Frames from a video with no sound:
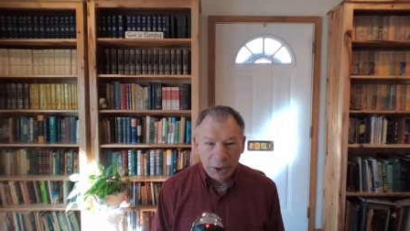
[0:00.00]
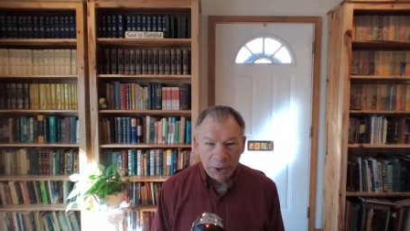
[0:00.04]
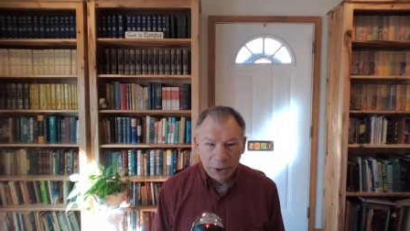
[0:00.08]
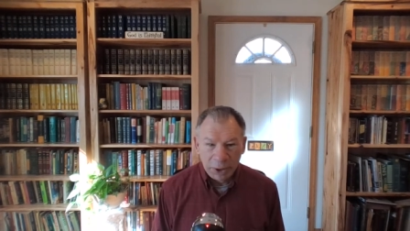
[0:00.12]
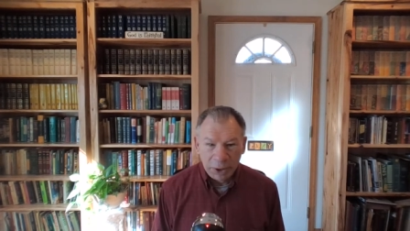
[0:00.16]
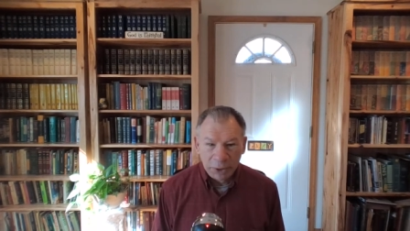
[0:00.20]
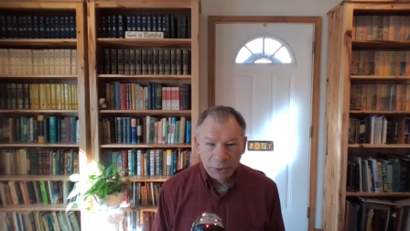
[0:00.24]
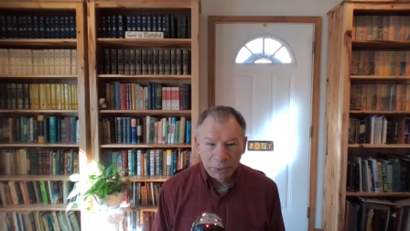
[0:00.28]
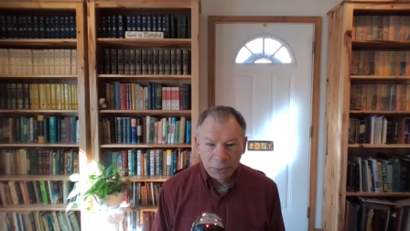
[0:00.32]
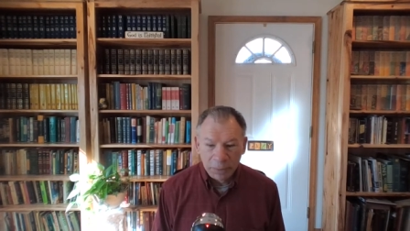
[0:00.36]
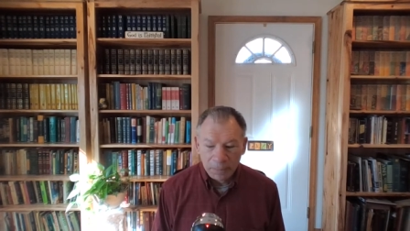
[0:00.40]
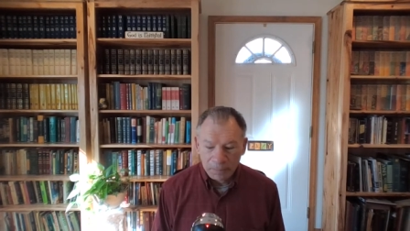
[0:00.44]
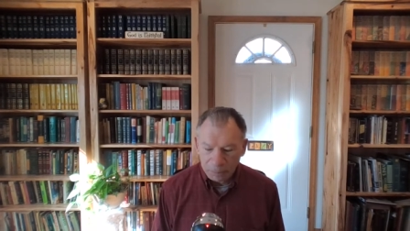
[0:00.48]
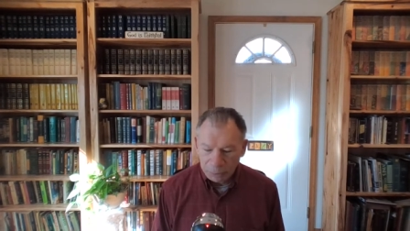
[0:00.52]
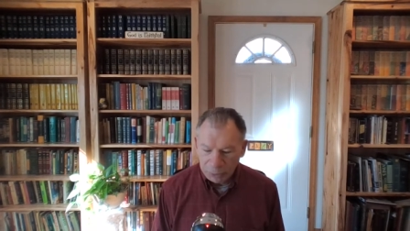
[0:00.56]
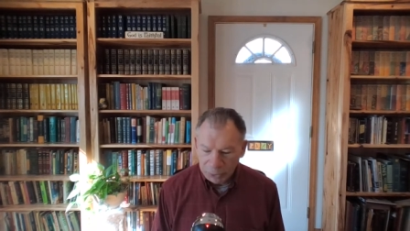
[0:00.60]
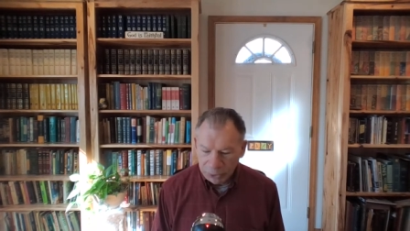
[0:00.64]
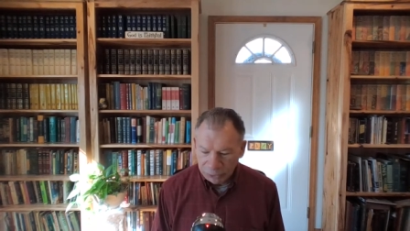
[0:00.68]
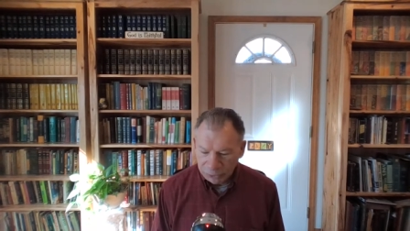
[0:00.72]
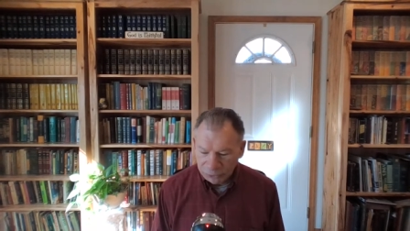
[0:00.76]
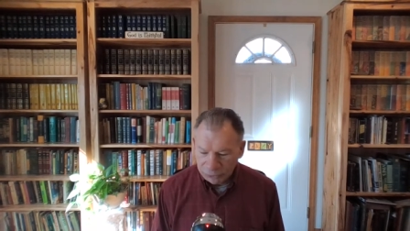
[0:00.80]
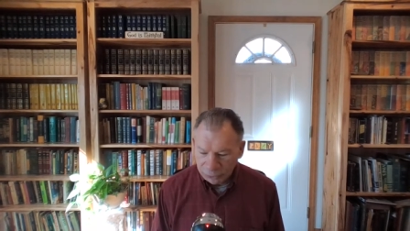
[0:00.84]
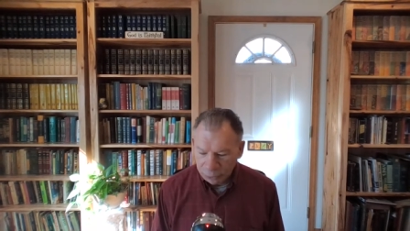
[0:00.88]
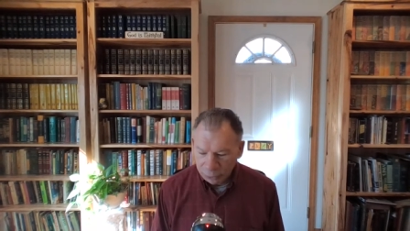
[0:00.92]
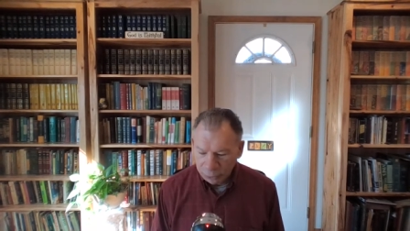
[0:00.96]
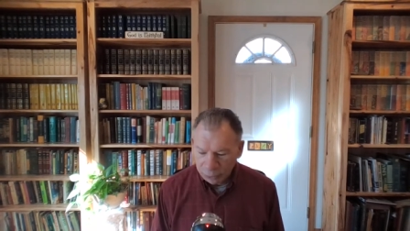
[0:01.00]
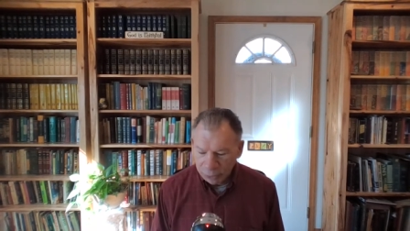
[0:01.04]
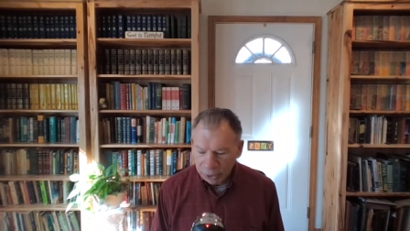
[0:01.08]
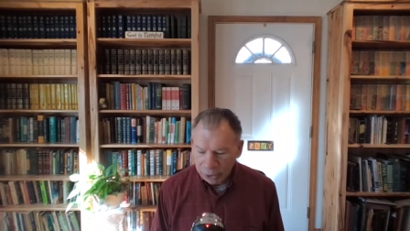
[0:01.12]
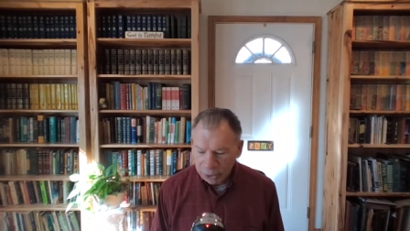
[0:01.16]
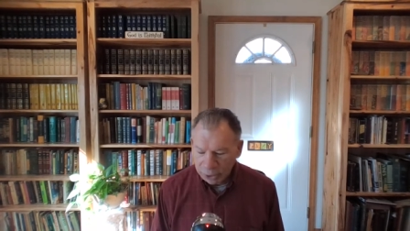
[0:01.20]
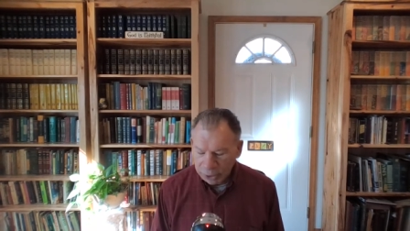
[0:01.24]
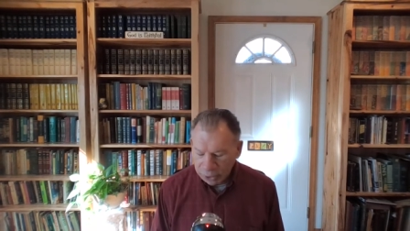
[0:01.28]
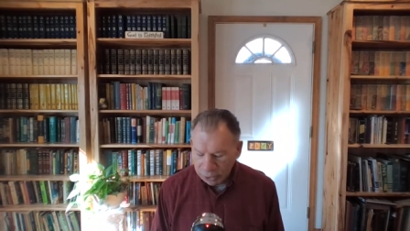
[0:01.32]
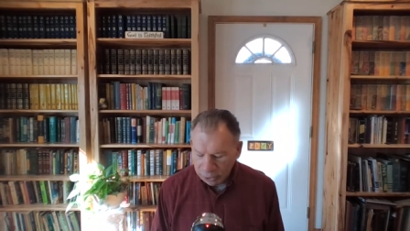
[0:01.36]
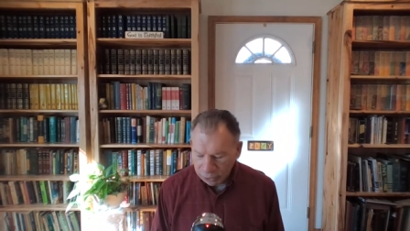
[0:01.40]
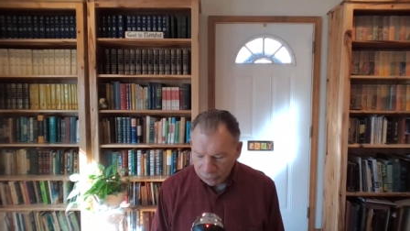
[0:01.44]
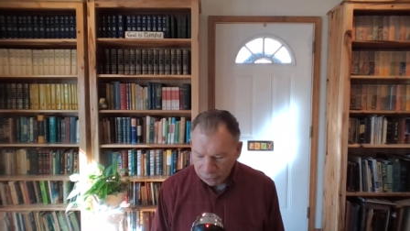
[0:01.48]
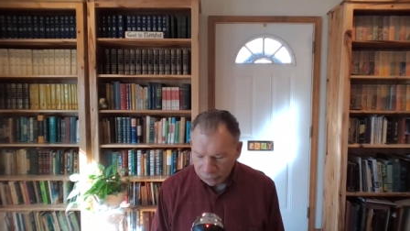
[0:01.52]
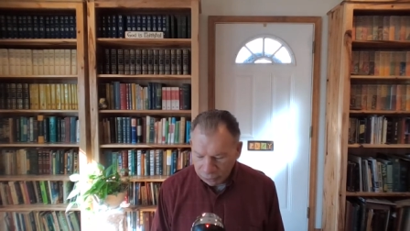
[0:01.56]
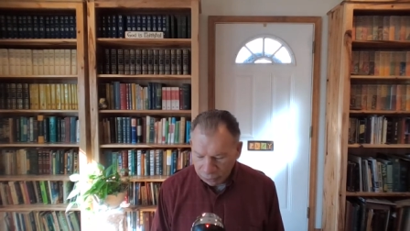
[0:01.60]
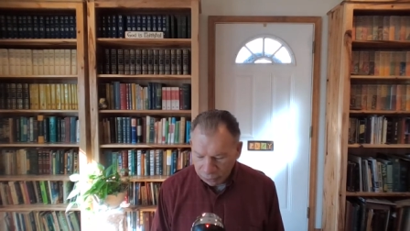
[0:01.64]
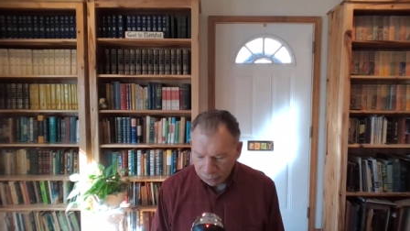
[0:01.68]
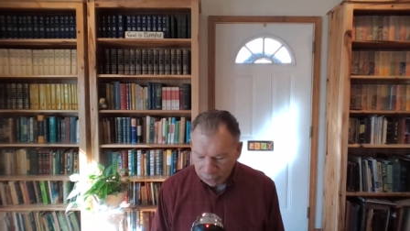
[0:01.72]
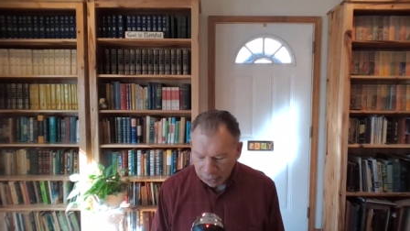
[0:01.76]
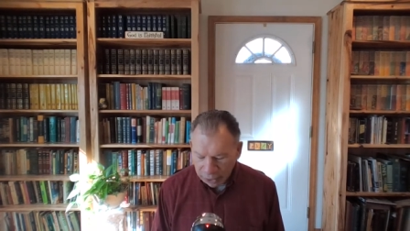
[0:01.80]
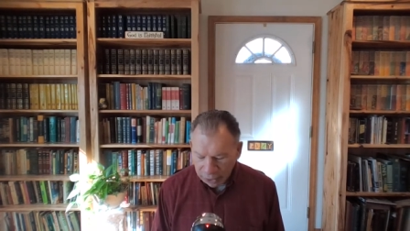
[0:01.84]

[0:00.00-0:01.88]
another. So, so they're